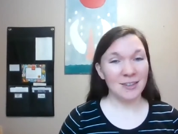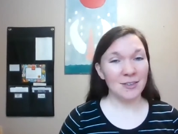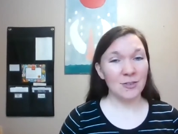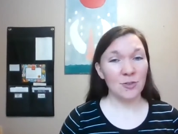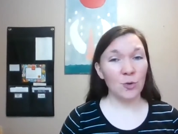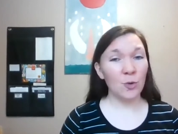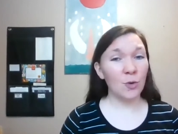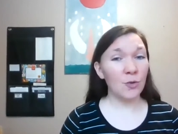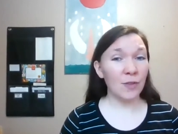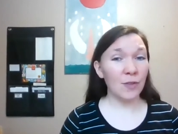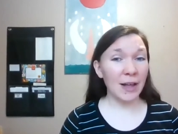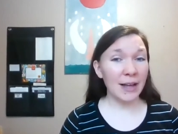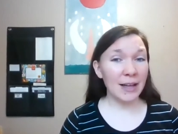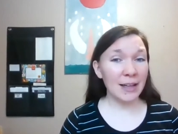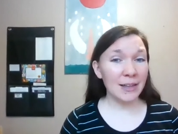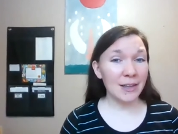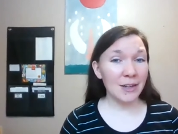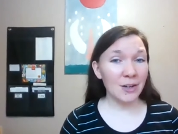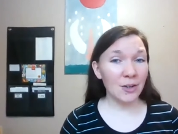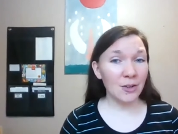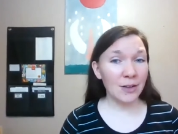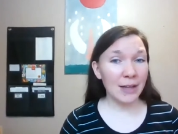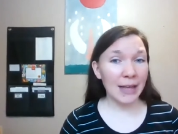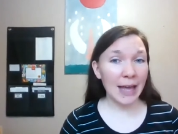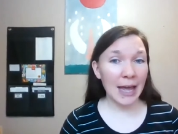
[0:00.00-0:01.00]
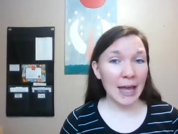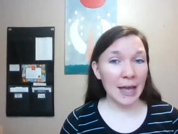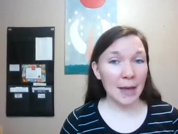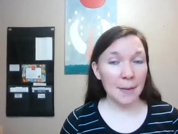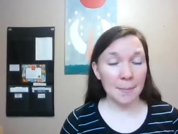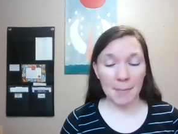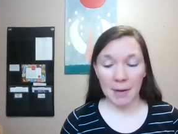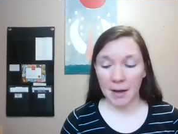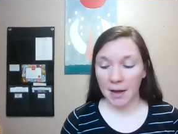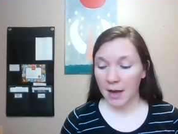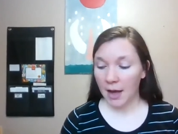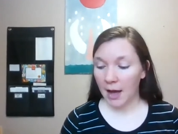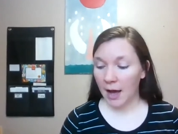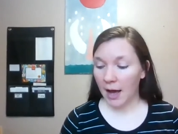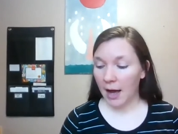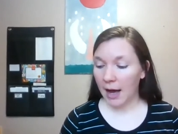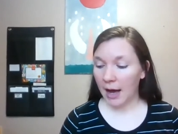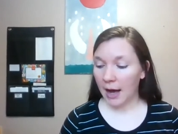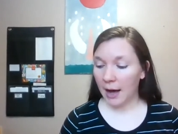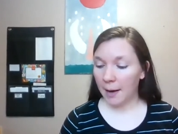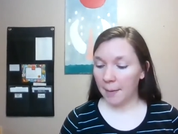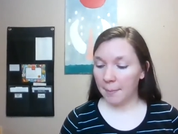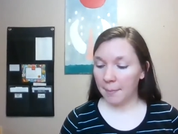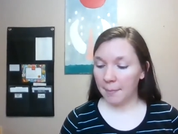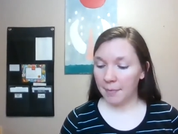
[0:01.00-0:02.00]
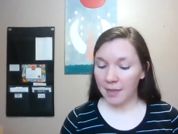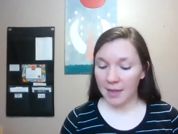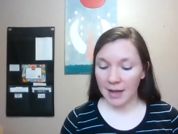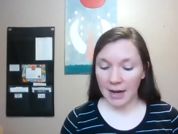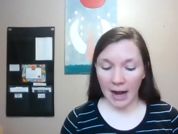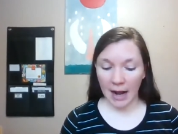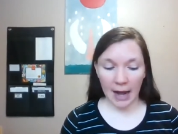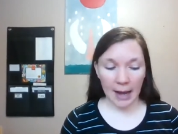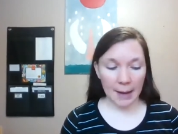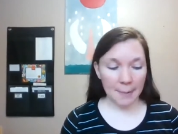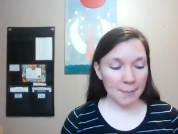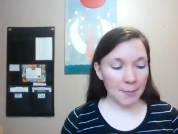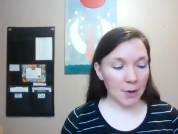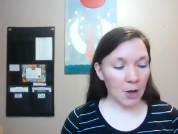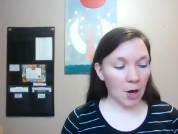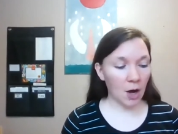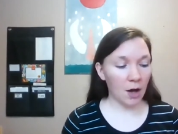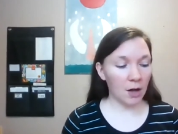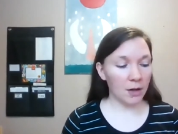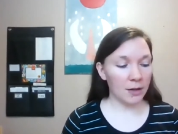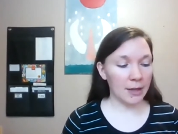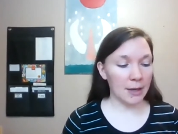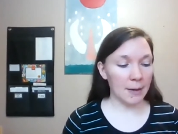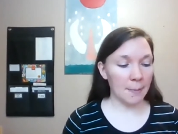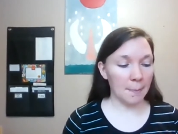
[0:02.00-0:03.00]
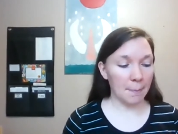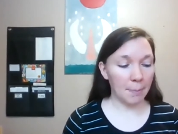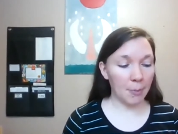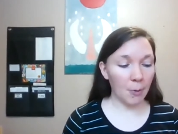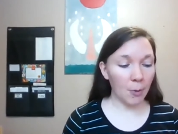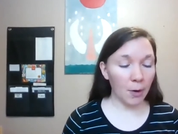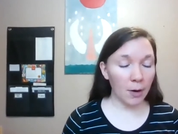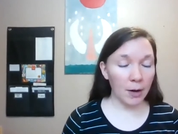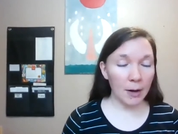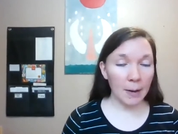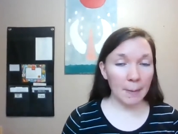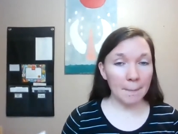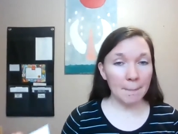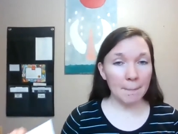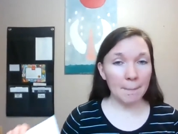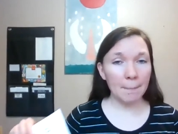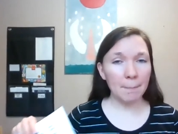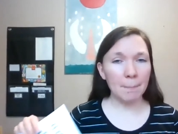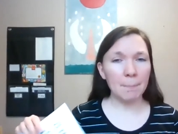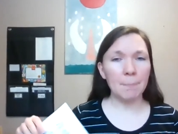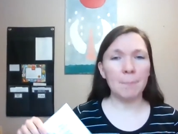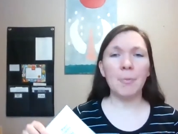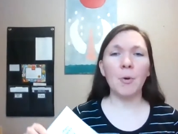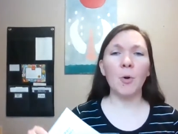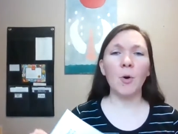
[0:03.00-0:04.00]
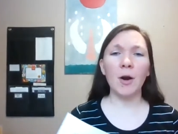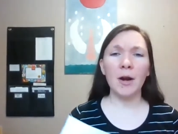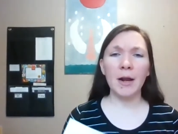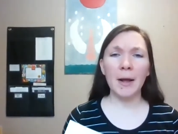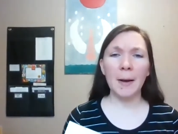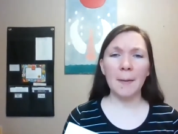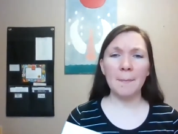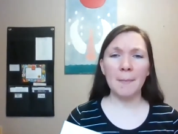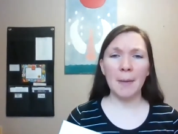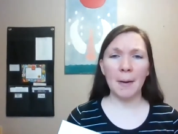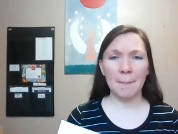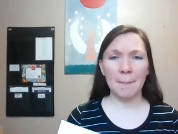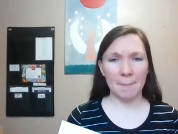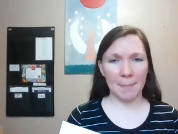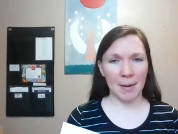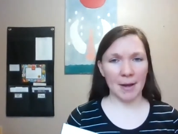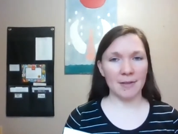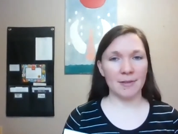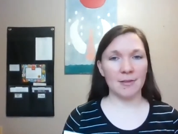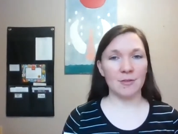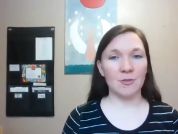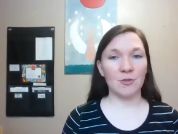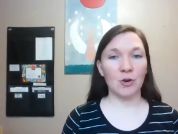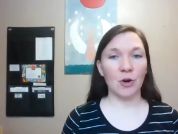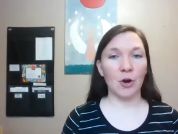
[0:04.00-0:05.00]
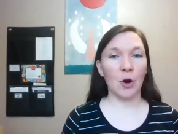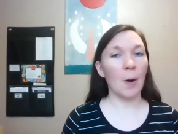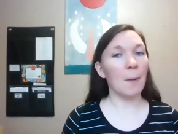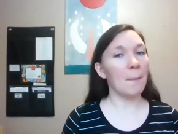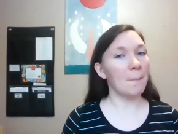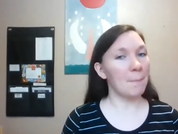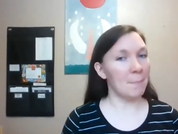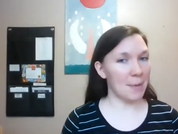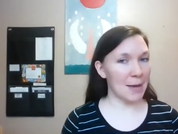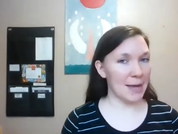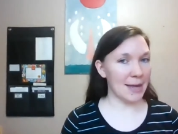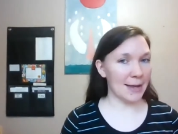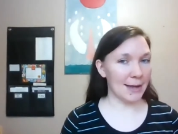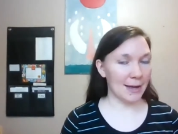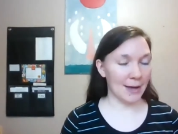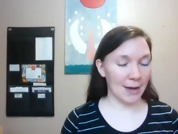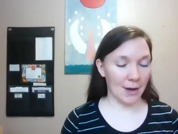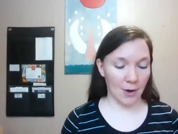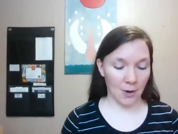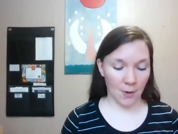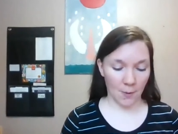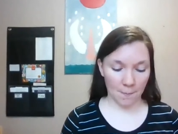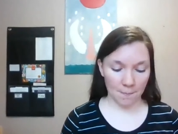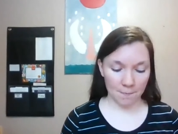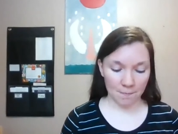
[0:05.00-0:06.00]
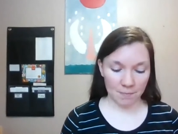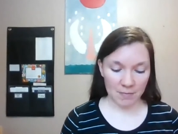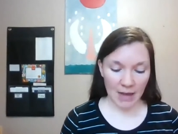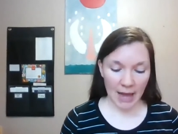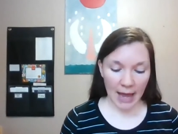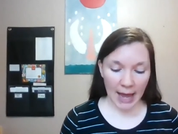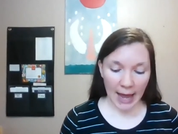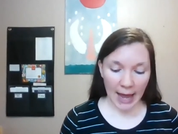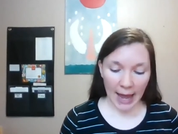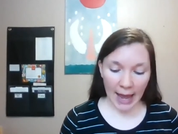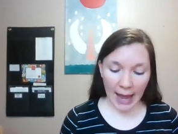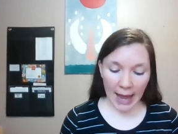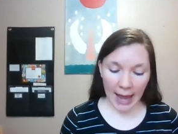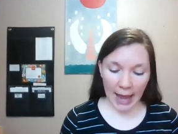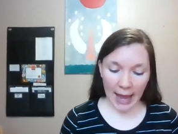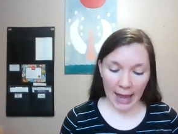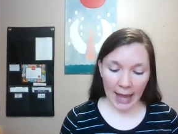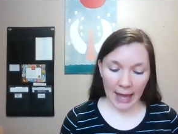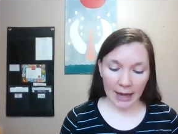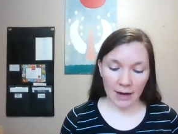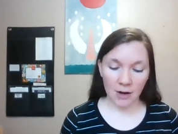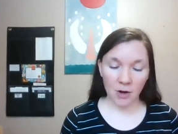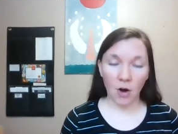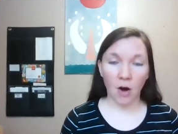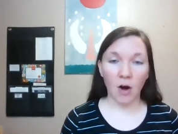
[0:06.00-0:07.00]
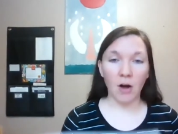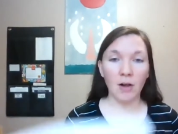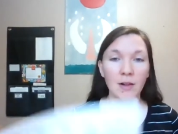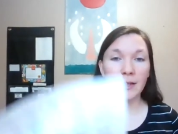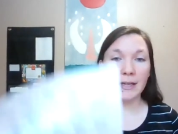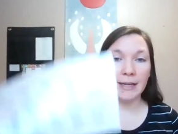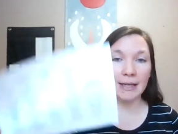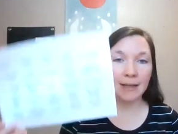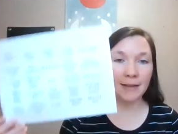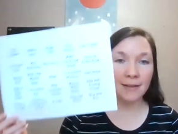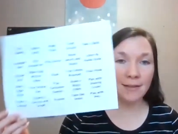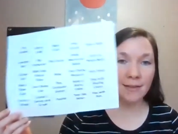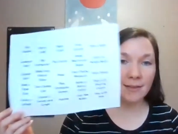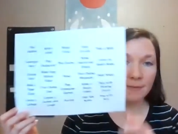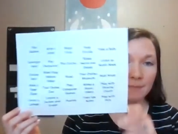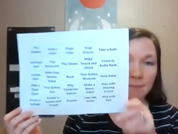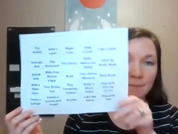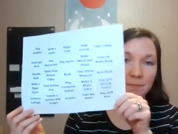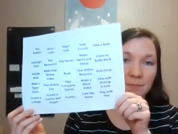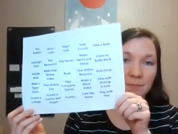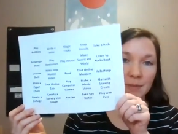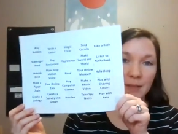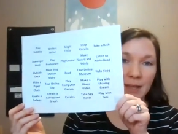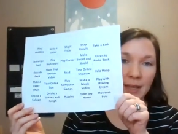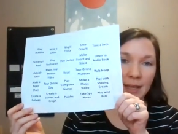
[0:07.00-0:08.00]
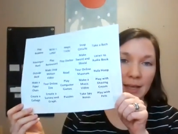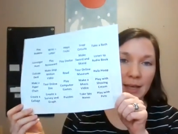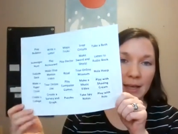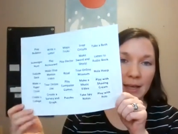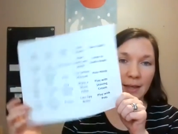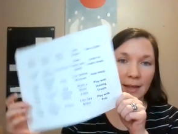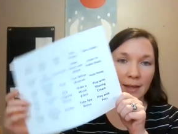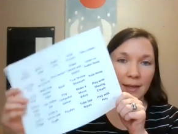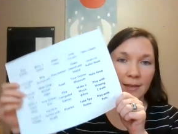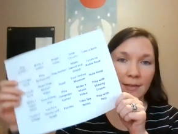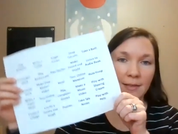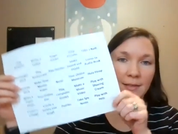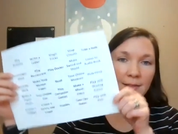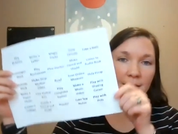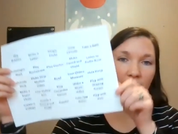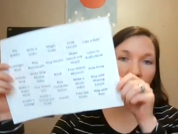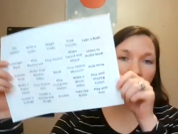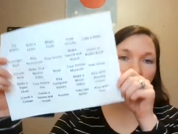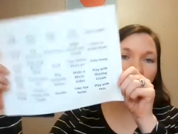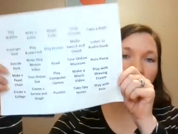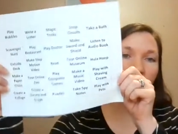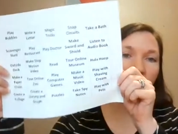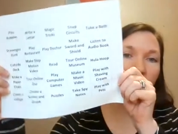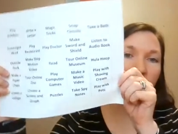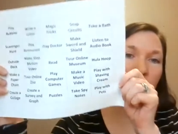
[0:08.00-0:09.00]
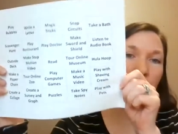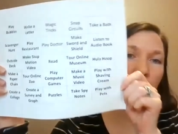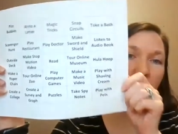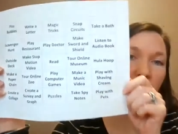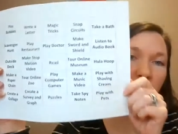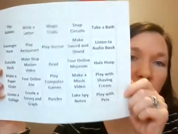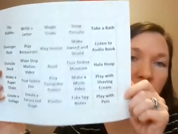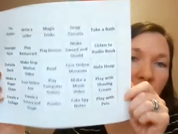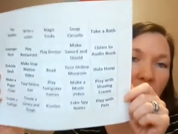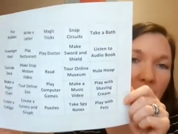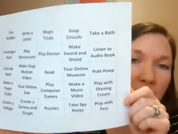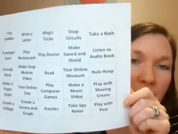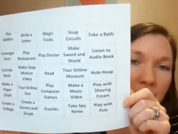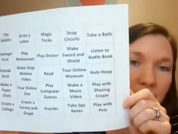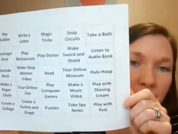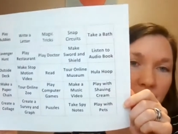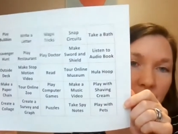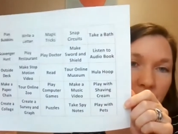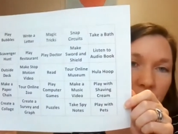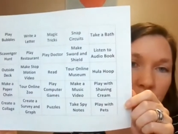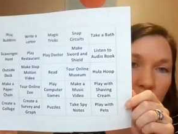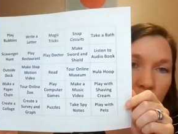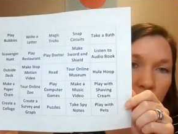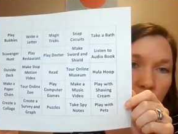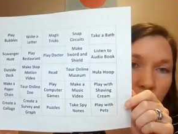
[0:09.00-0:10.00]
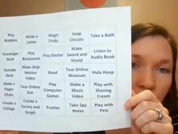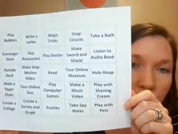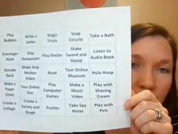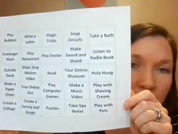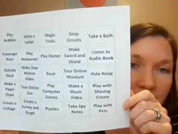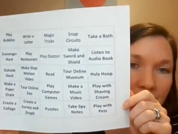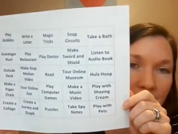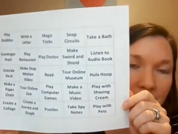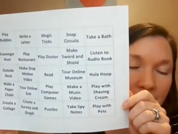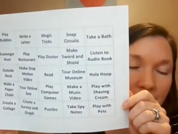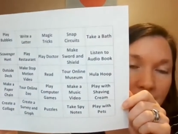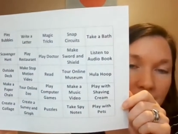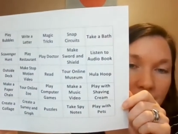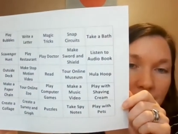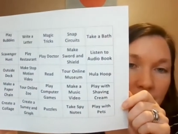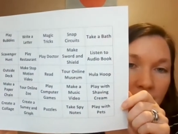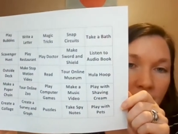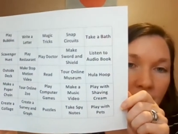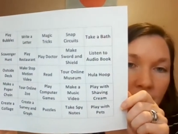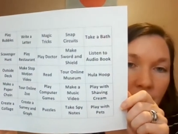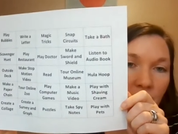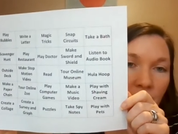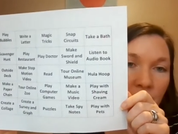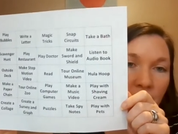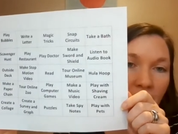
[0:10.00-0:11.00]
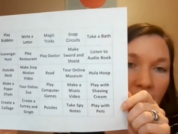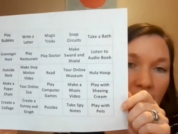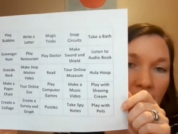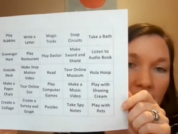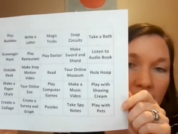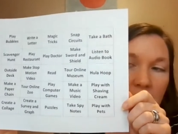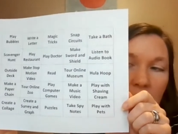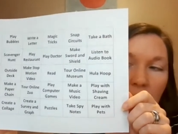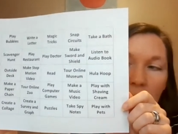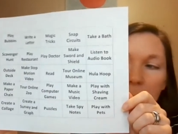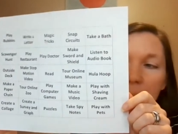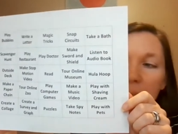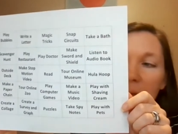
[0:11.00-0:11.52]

sort of like a little game um, that I'm calling Borden. Boredom Buster Bingo. And all it is, is a five by five grid that I